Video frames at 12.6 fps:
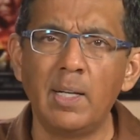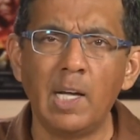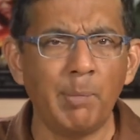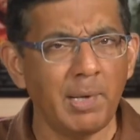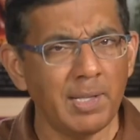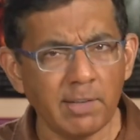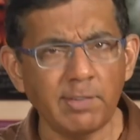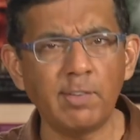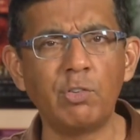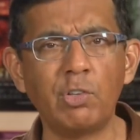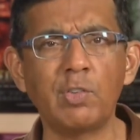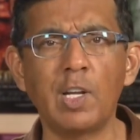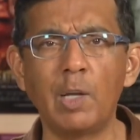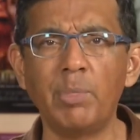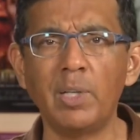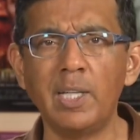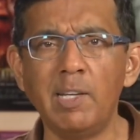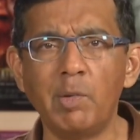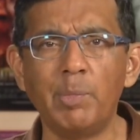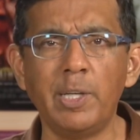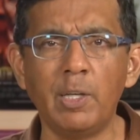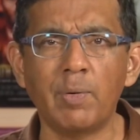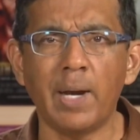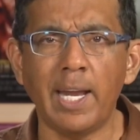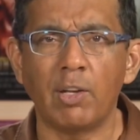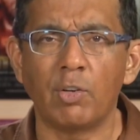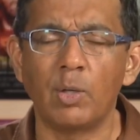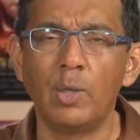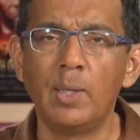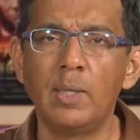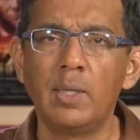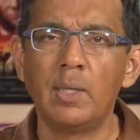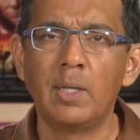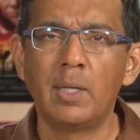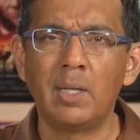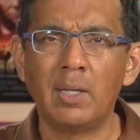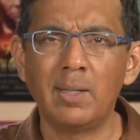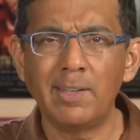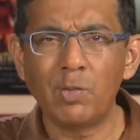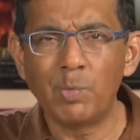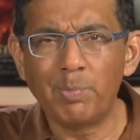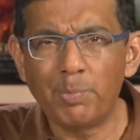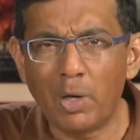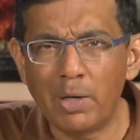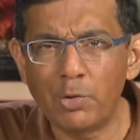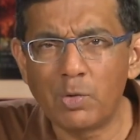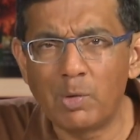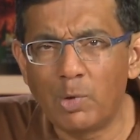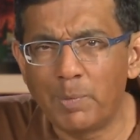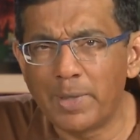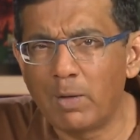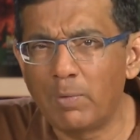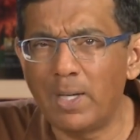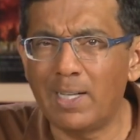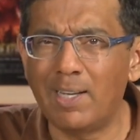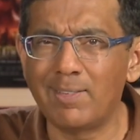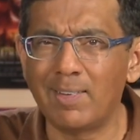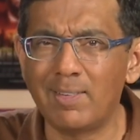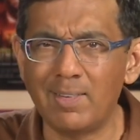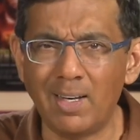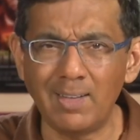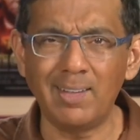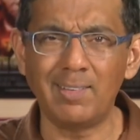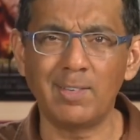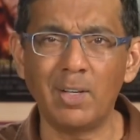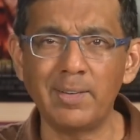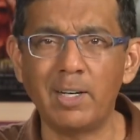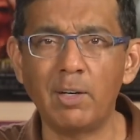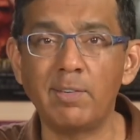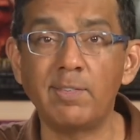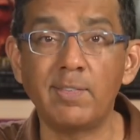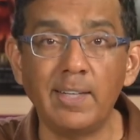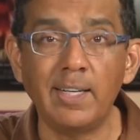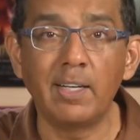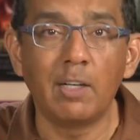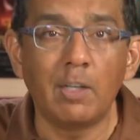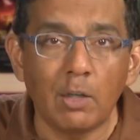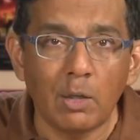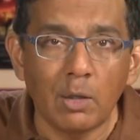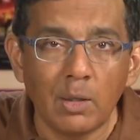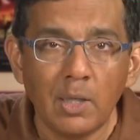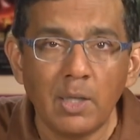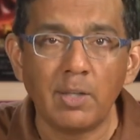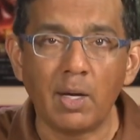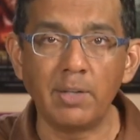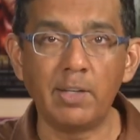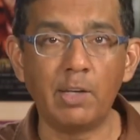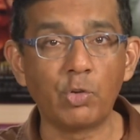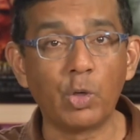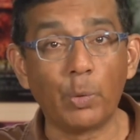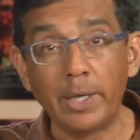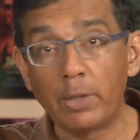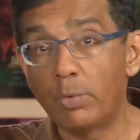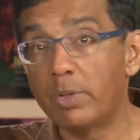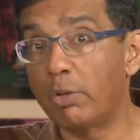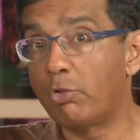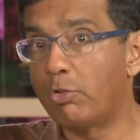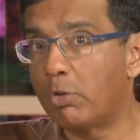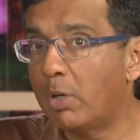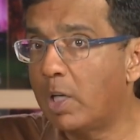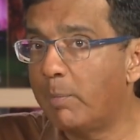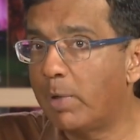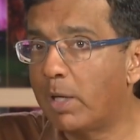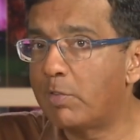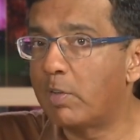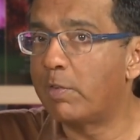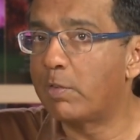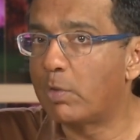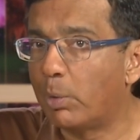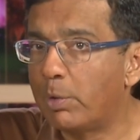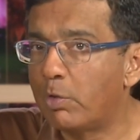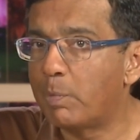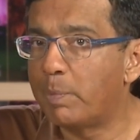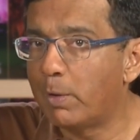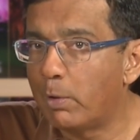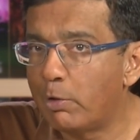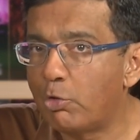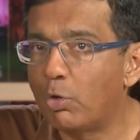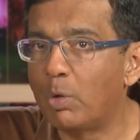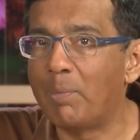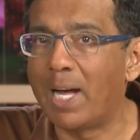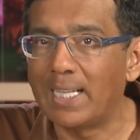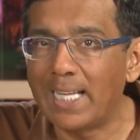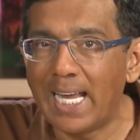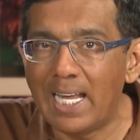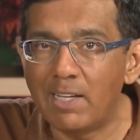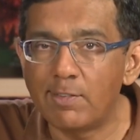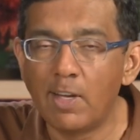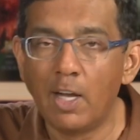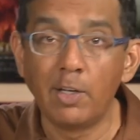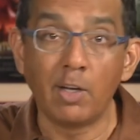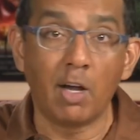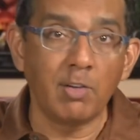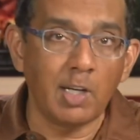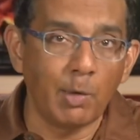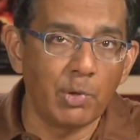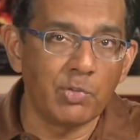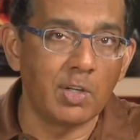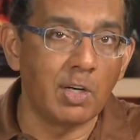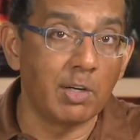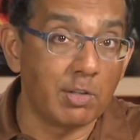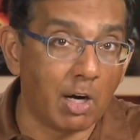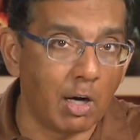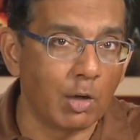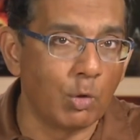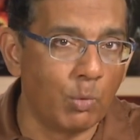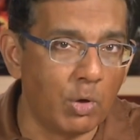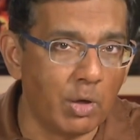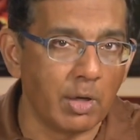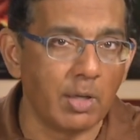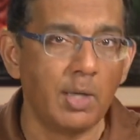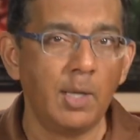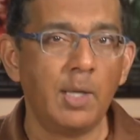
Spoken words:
I mean, this is just unbelievably great. Now let's pause for a moment and realize that Dante is not there to see her. Dante is going through this journey because of his own spiritual malaise. Dante was in a dark wood.